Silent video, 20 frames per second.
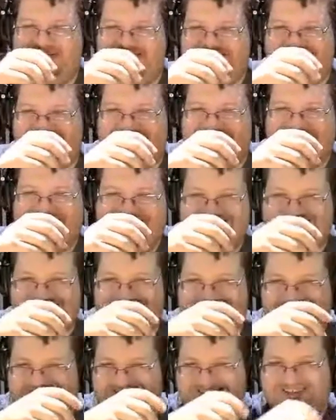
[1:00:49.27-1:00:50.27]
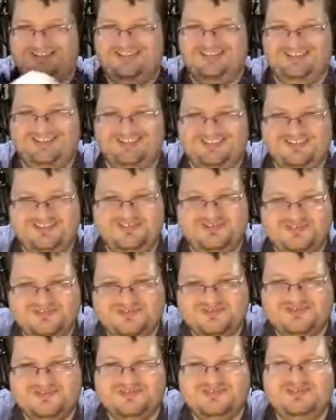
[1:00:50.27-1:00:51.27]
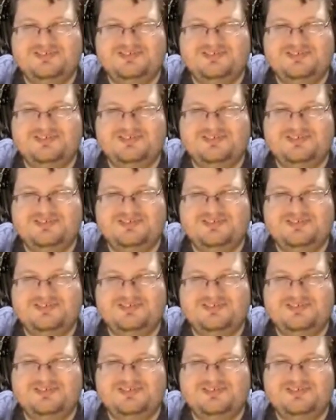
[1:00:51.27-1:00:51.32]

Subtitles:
diner, whatever this is supposed to be,